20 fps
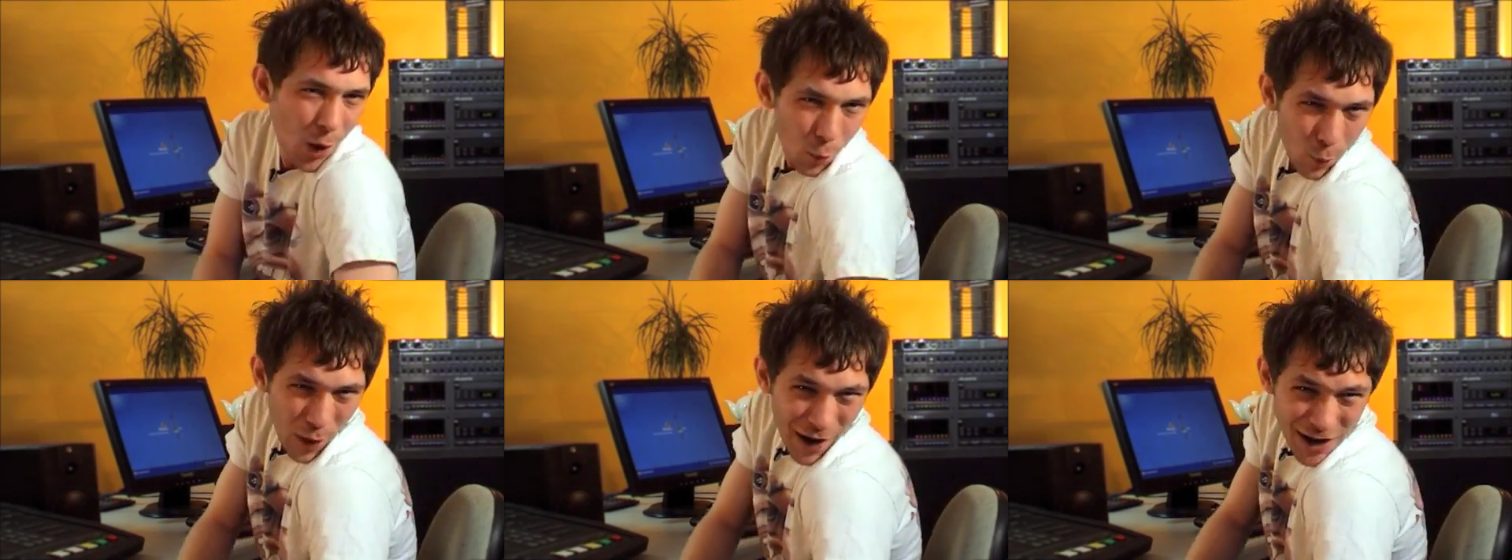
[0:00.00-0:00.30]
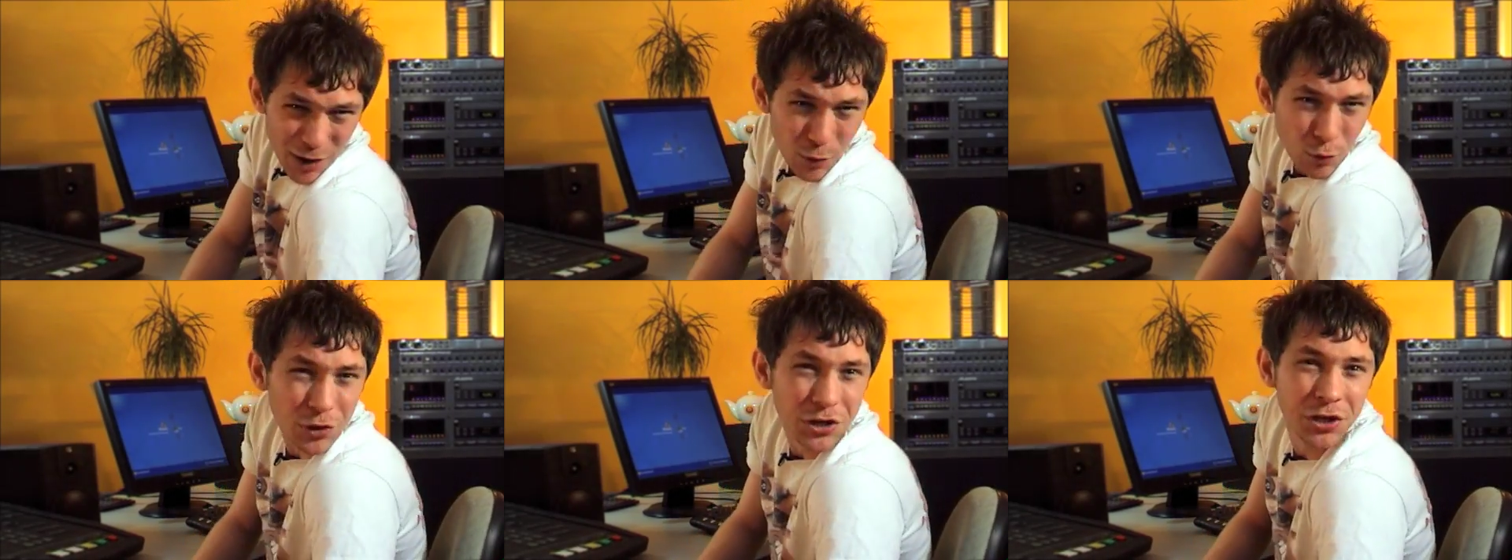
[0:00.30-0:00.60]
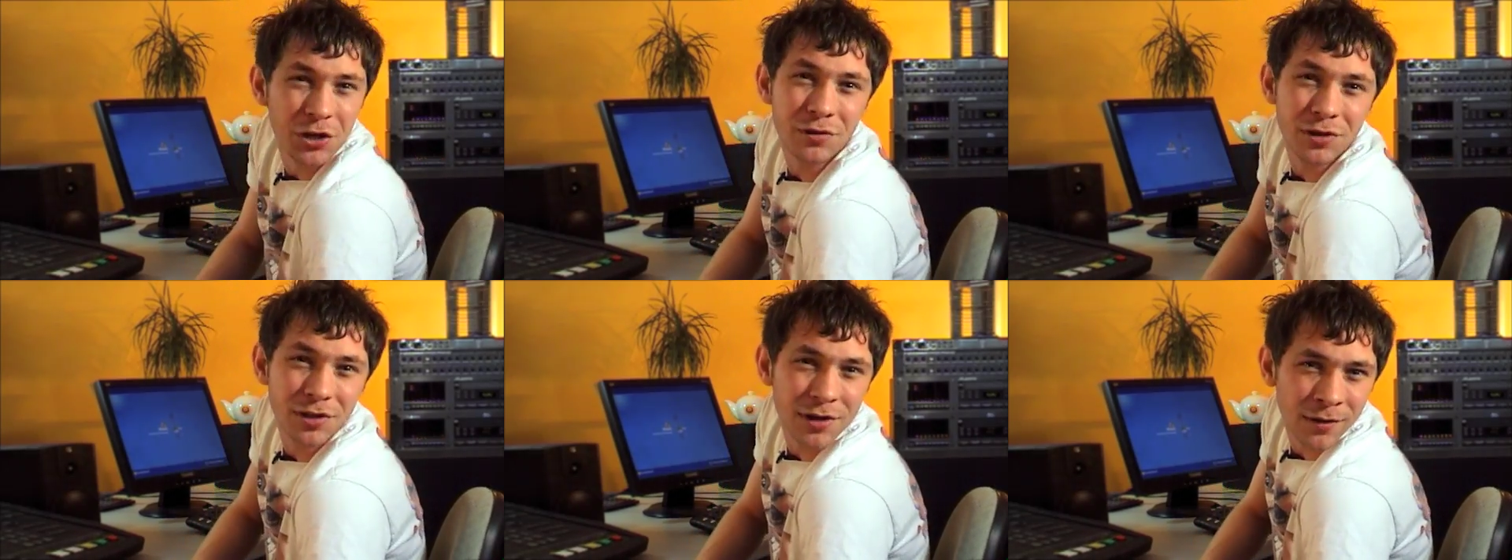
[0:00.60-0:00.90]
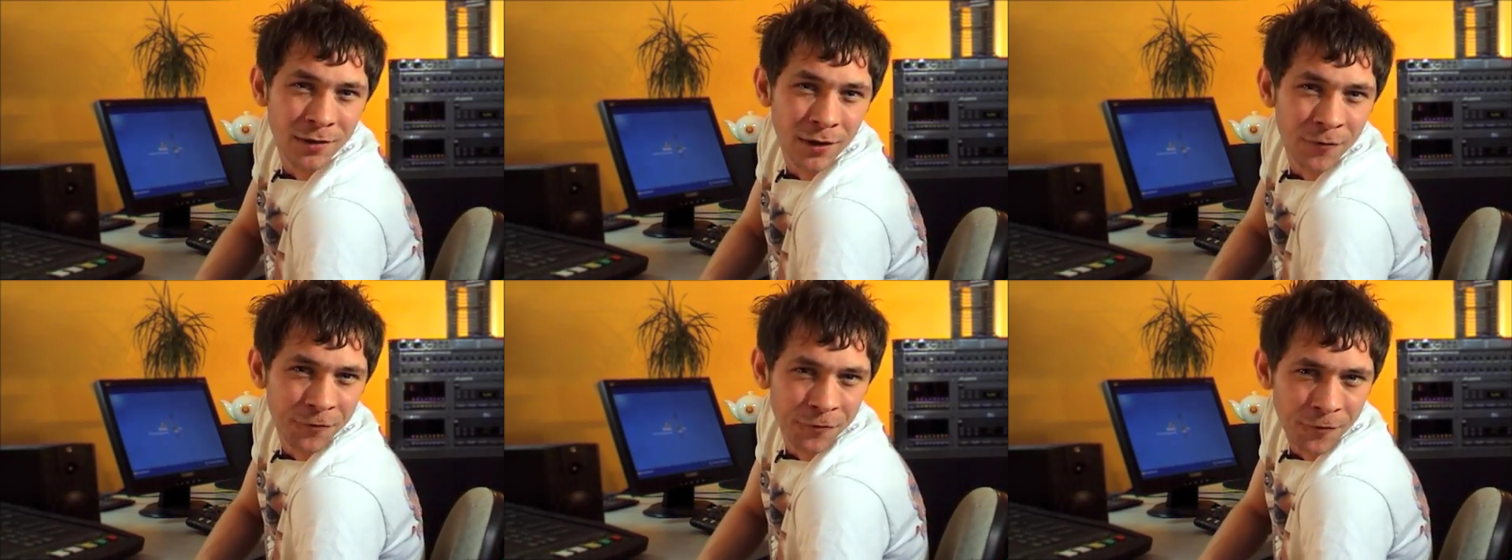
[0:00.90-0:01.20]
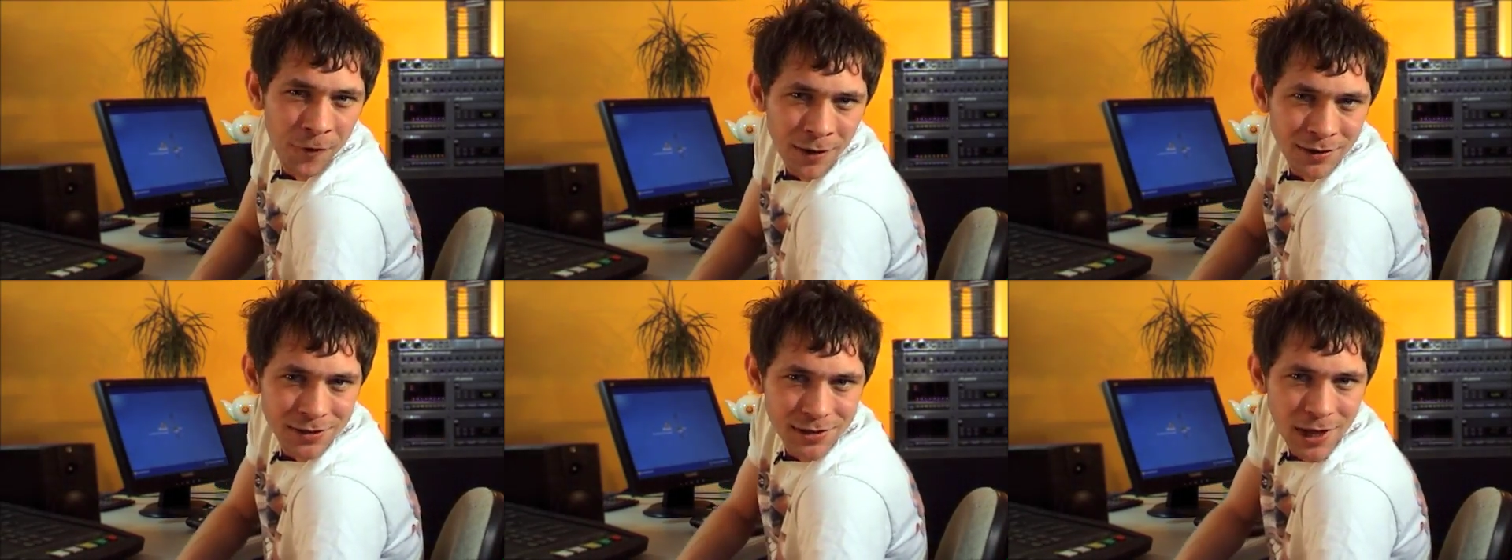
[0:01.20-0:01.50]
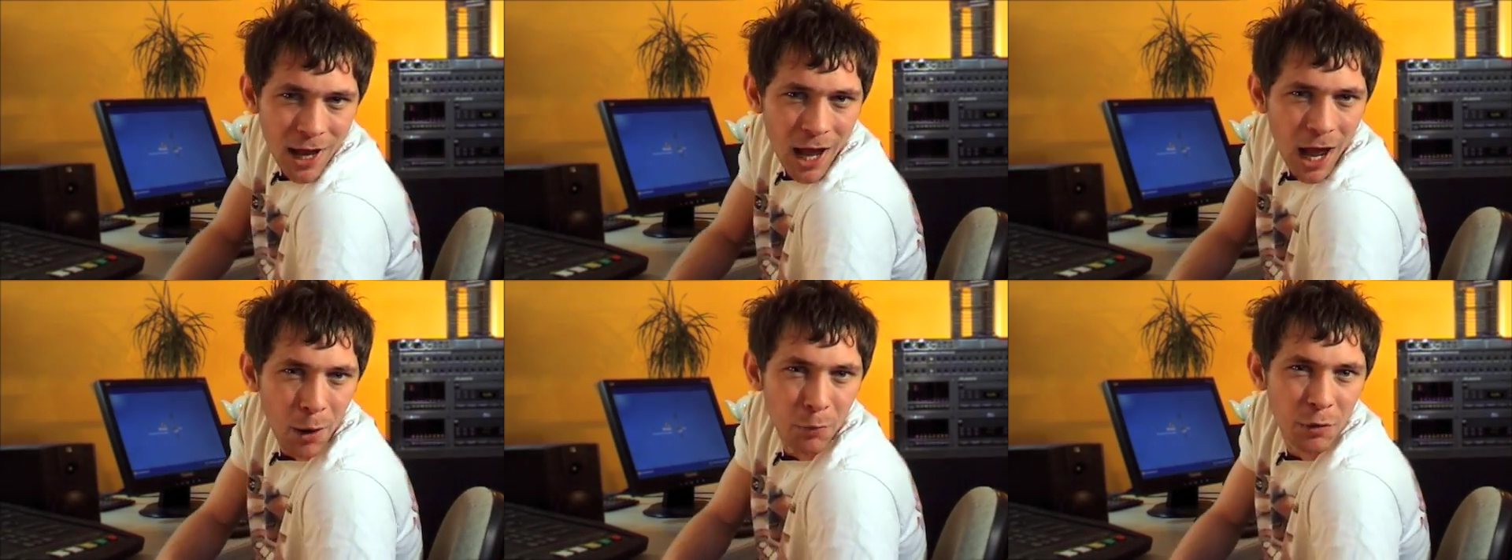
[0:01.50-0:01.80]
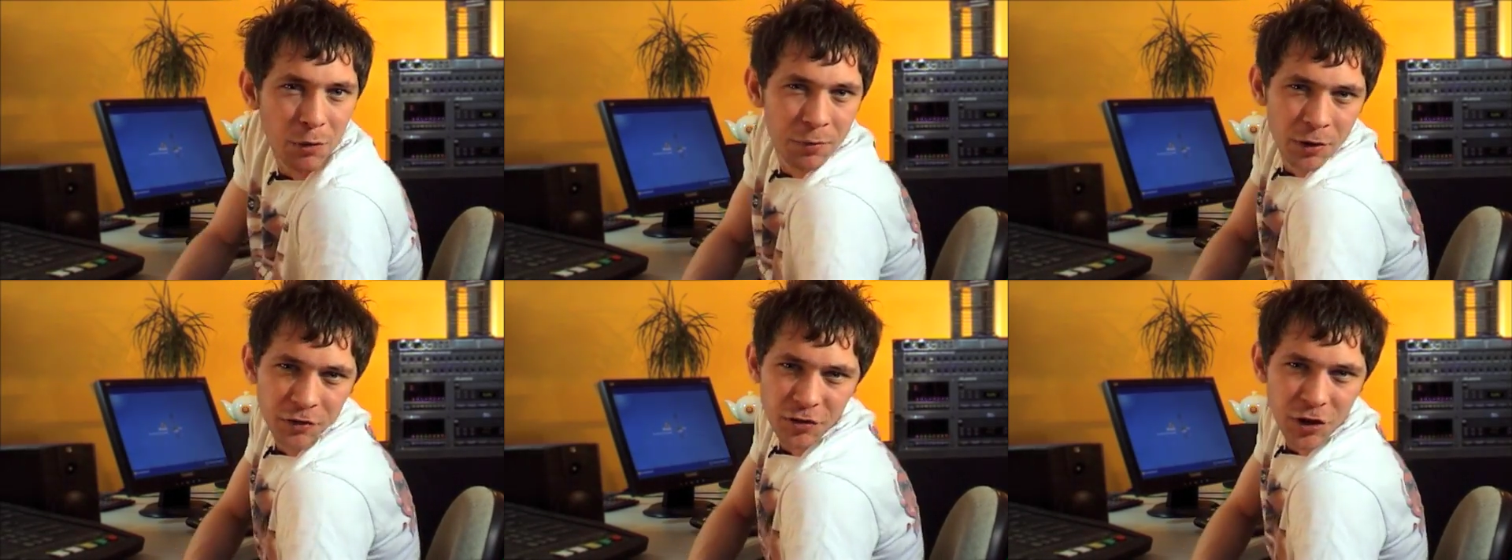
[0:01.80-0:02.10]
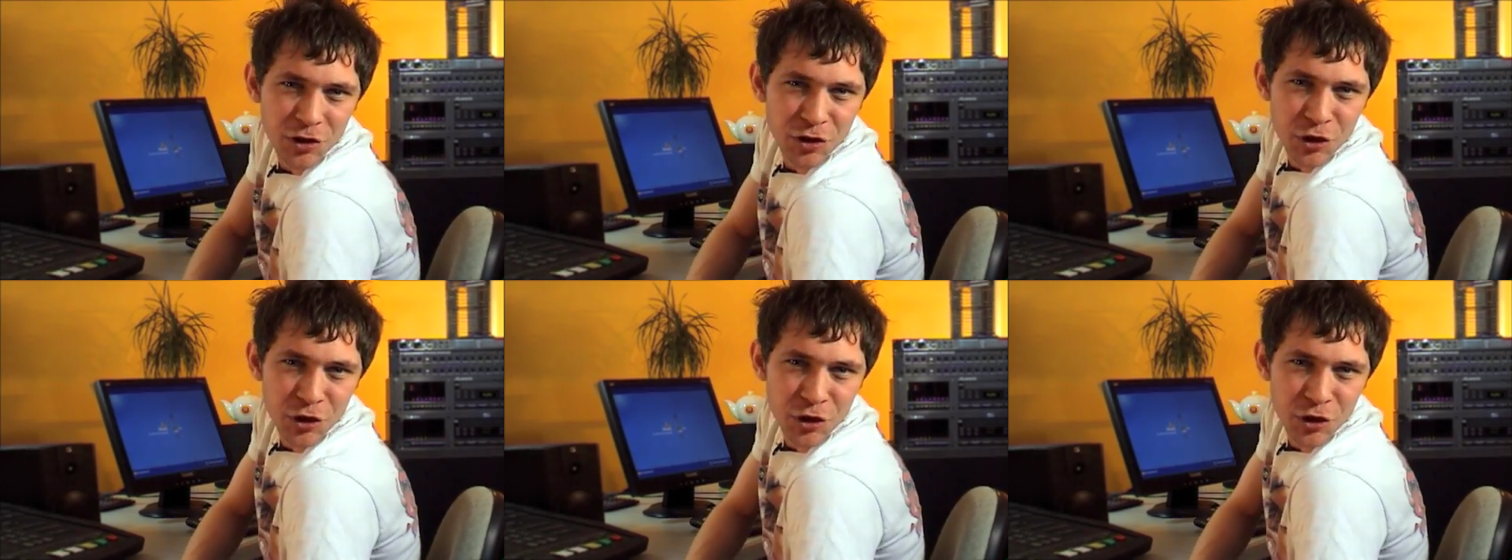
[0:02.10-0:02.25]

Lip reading: Why don't you sit in the front and we'll put the